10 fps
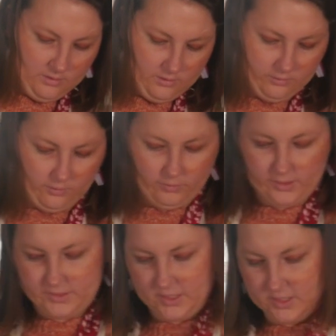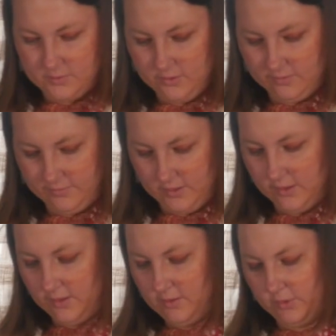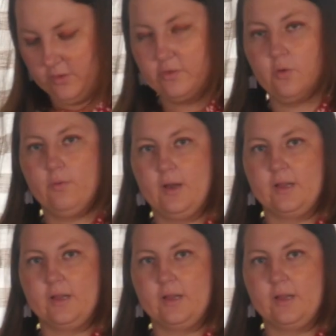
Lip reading: So 1 teaspoon of vanilla. We also want